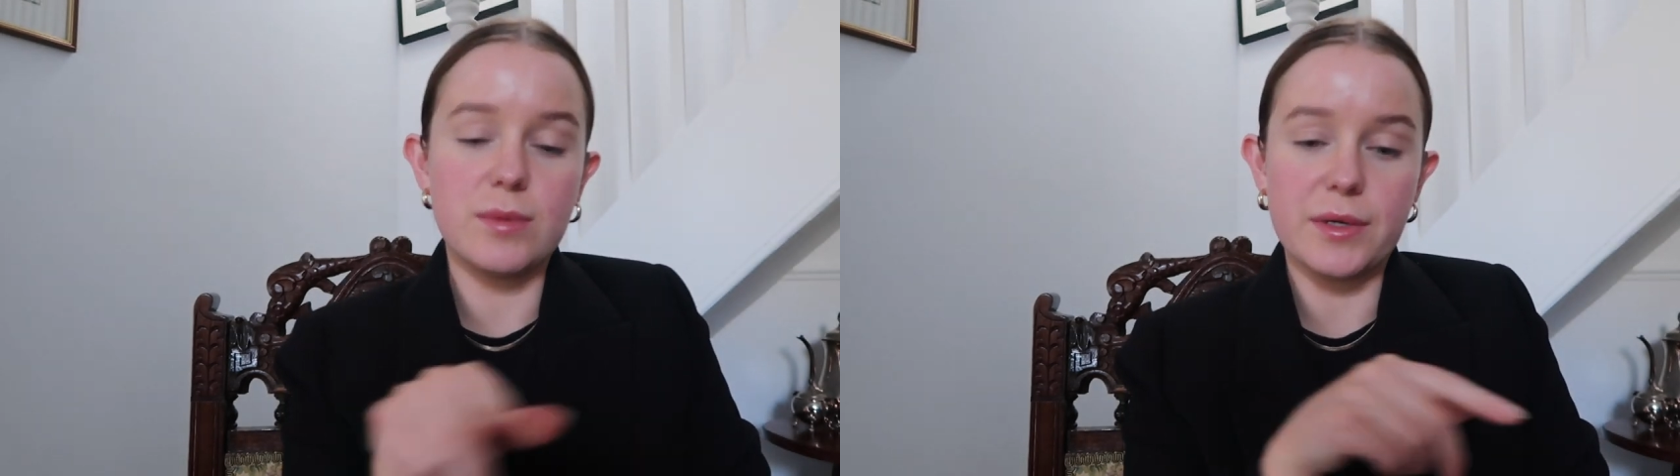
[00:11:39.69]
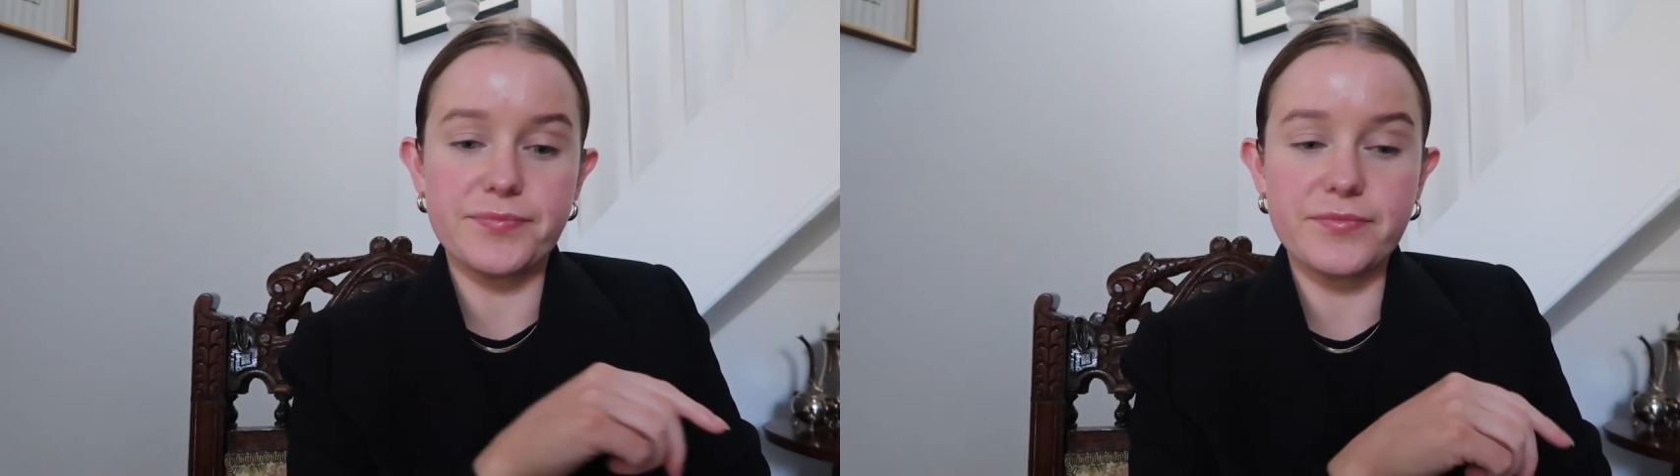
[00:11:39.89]

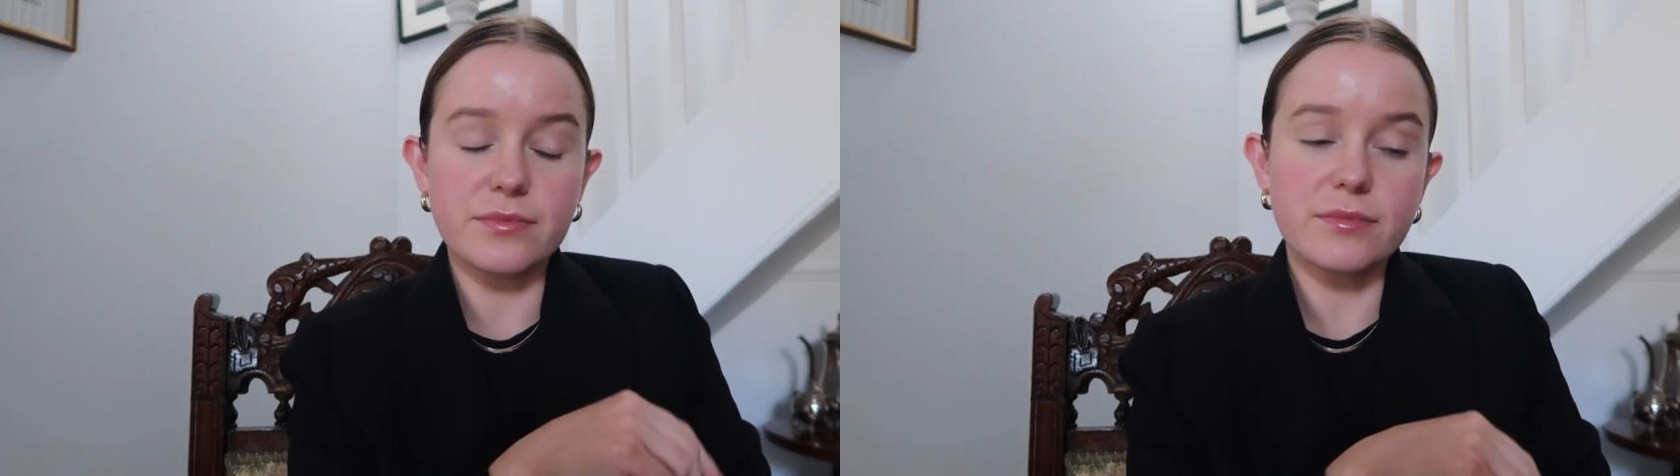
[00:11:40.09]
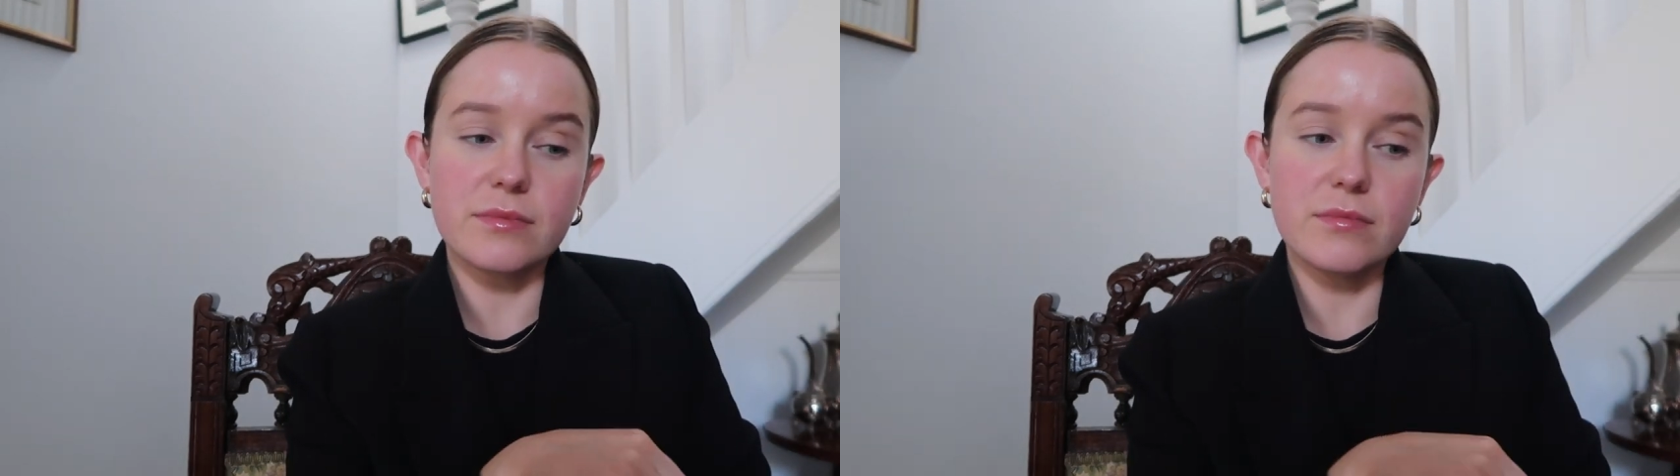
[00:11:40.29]
but
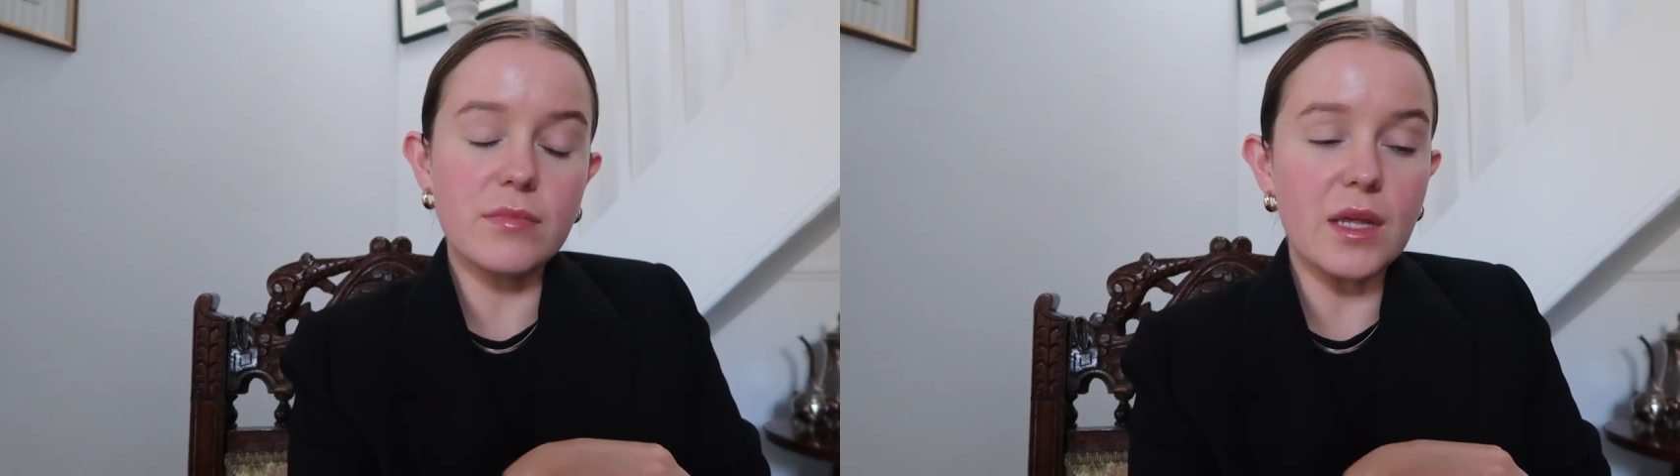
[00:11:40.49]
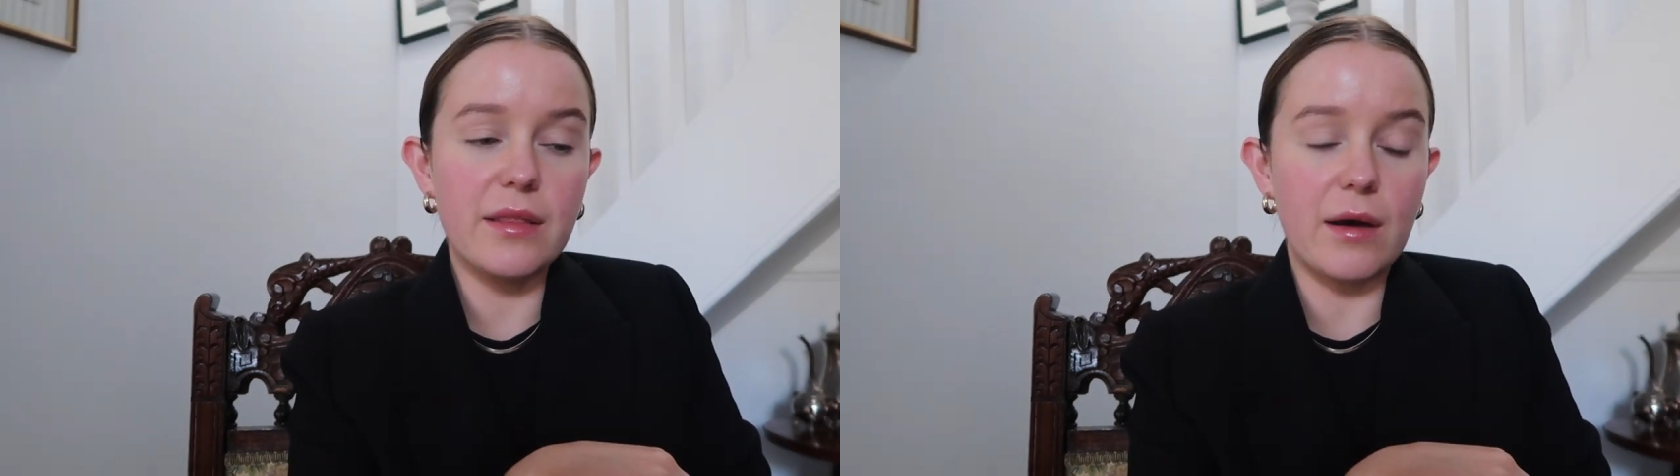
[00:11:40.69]

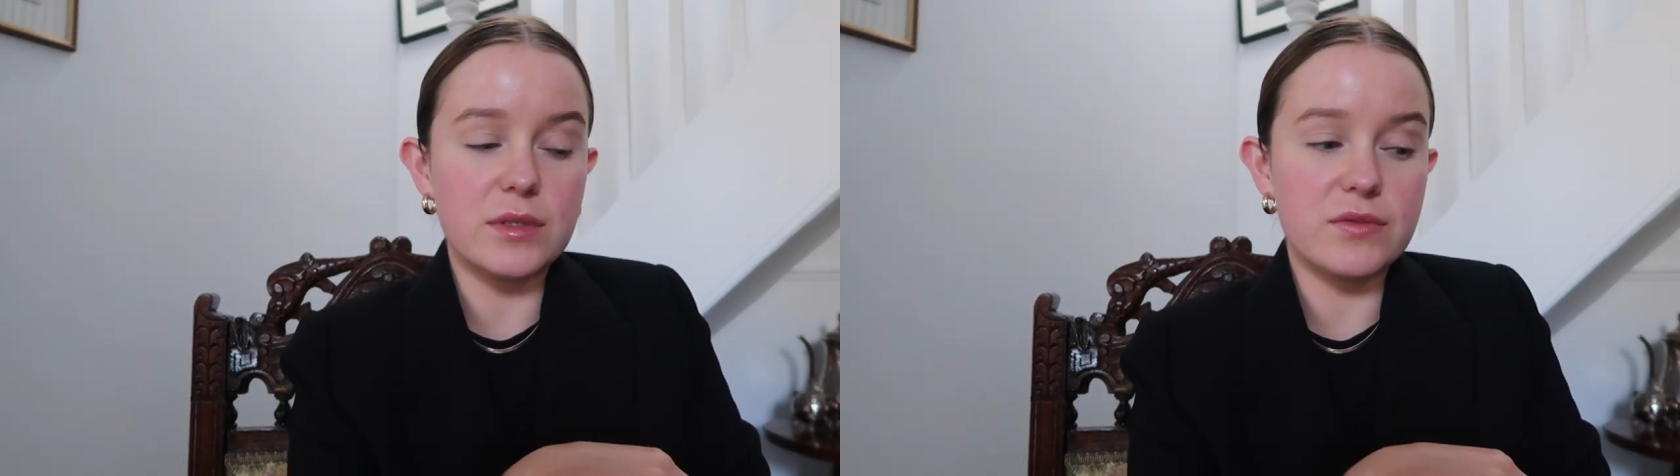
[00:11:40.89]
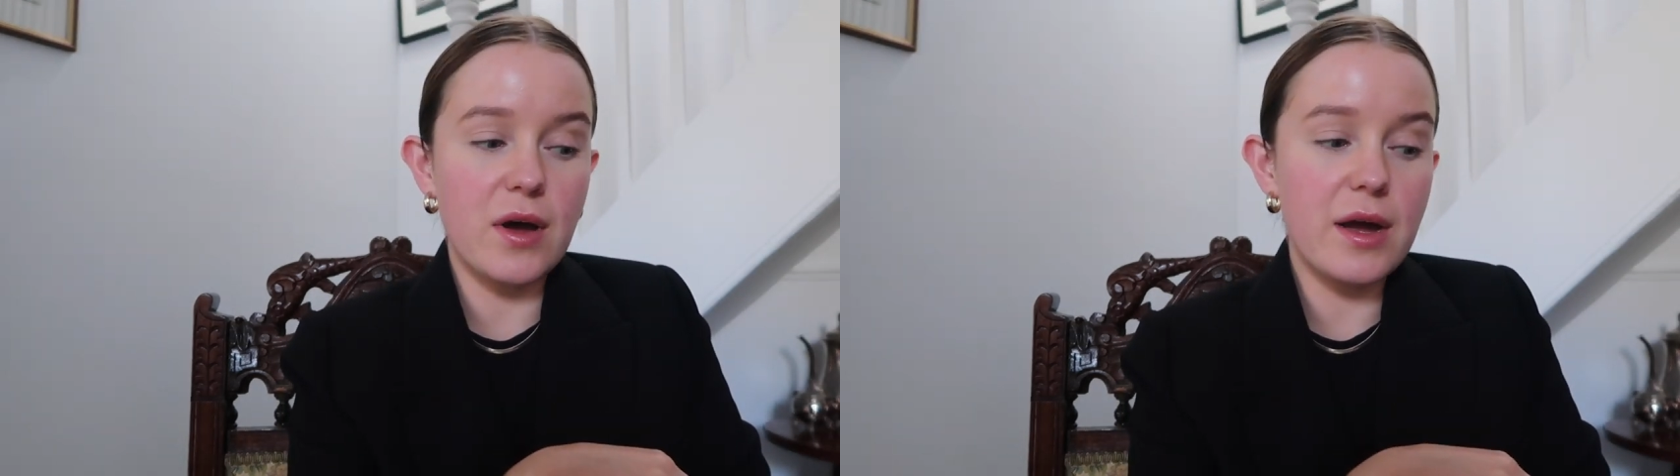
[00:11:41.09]
that
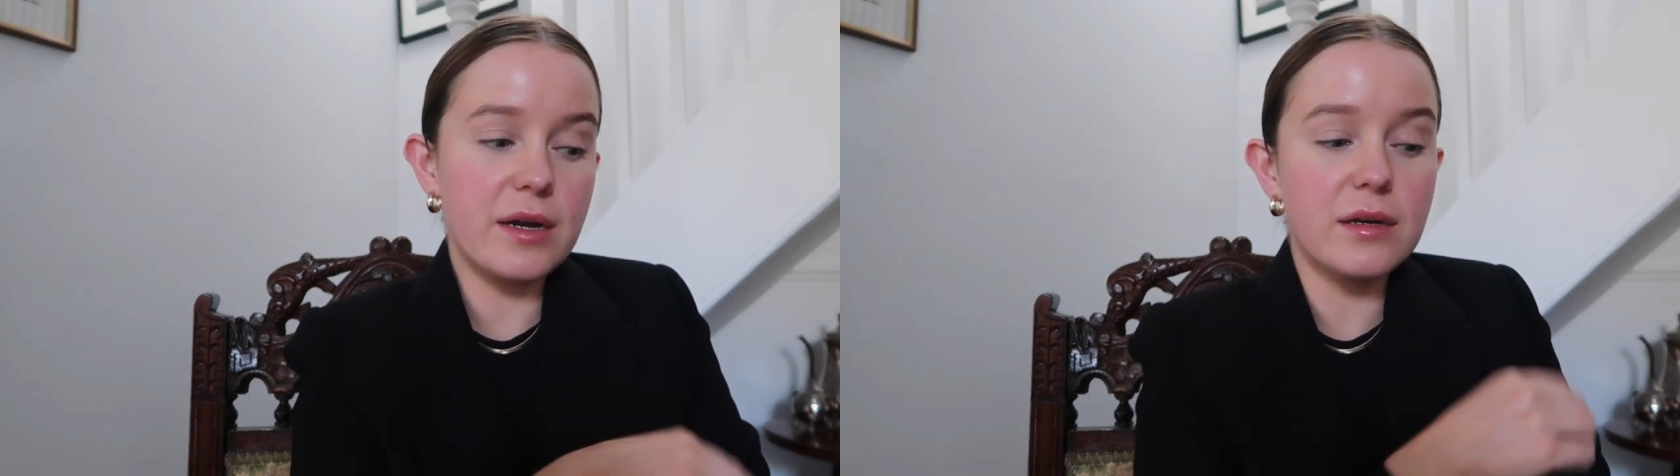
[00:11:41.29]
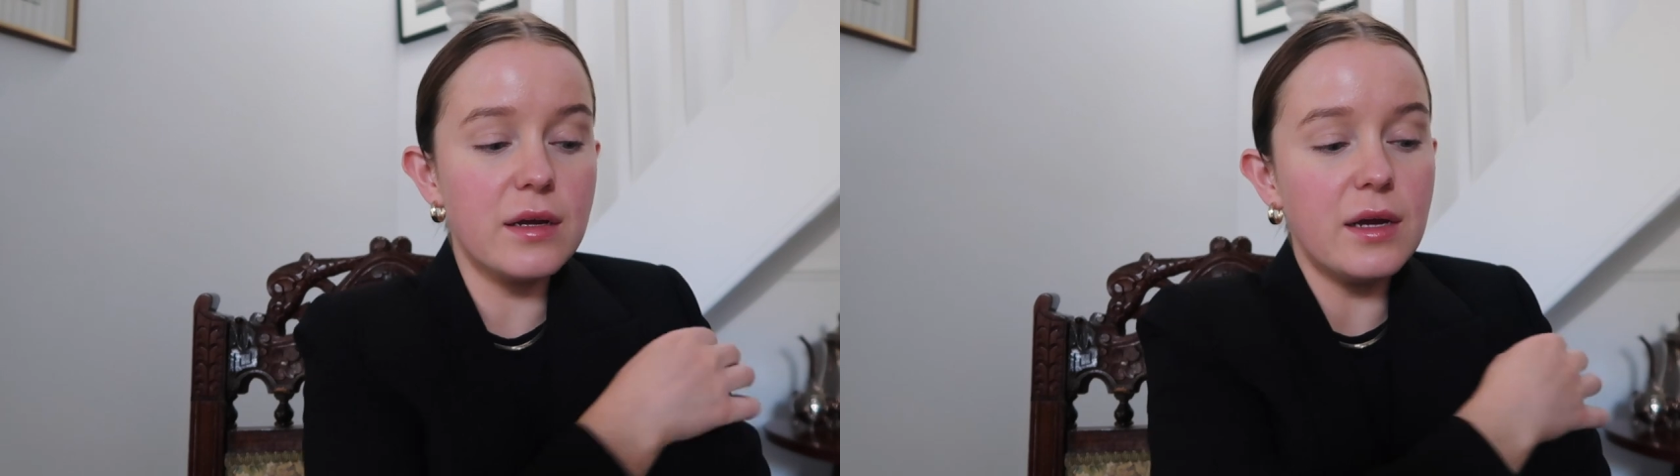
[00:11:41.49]
was
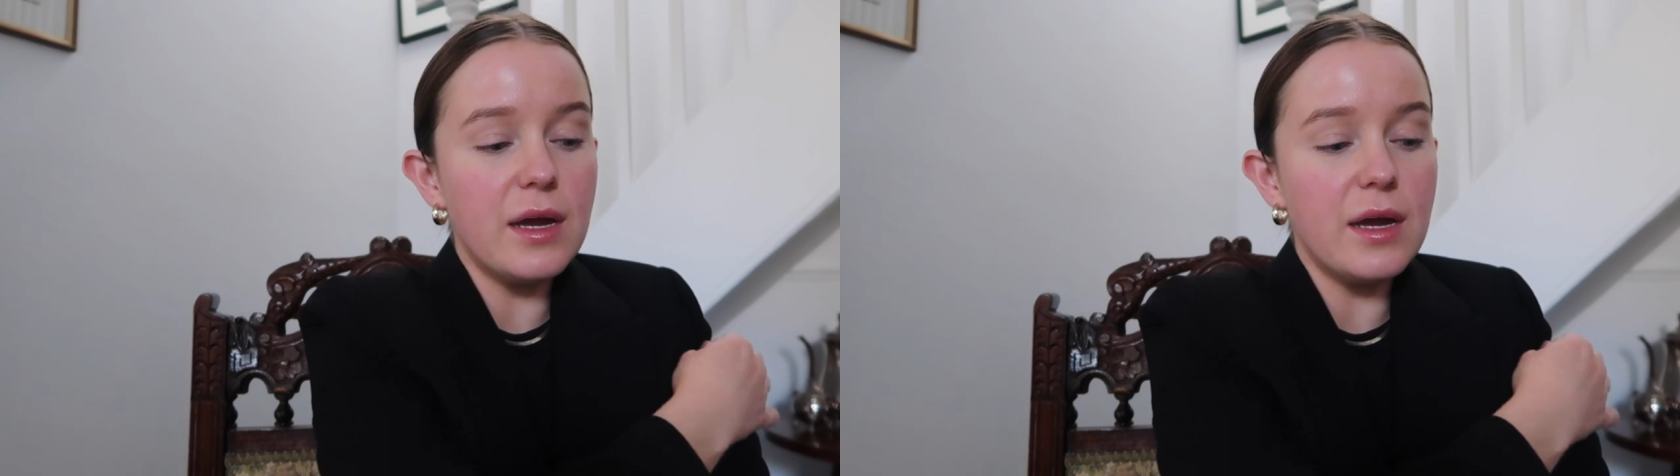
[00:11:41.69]
fine.